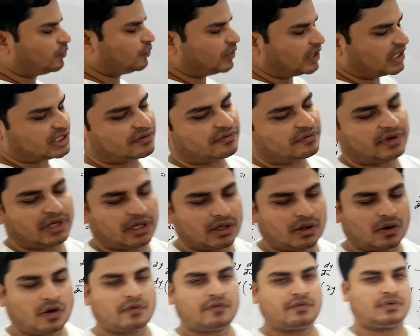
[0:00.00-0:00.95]
is the fund
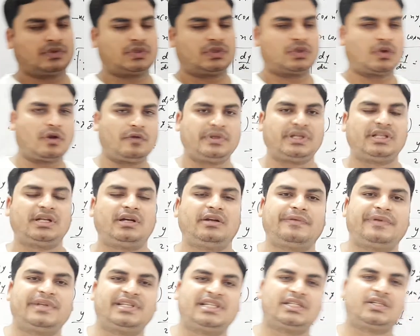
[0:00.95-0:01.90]
of solving the
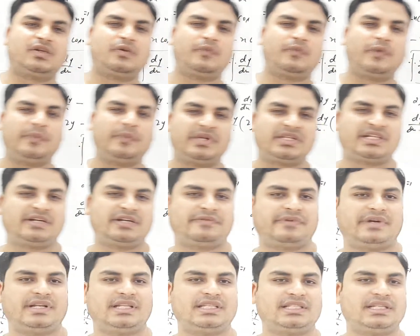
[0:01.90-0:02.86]
differentiation of implicit
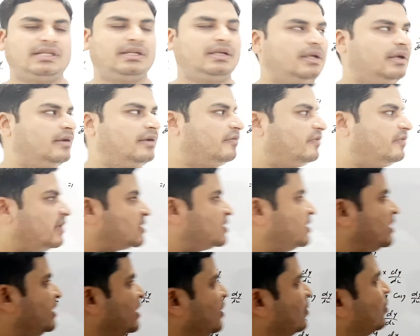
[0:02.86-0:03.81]
function? Firstly,
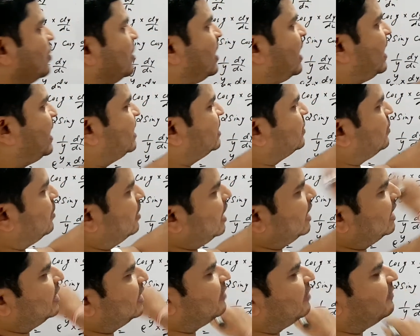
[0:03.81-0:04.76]
recognize or
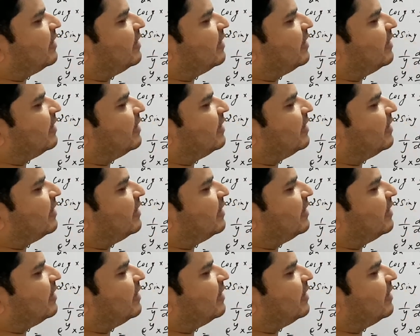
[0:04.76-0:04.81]
identify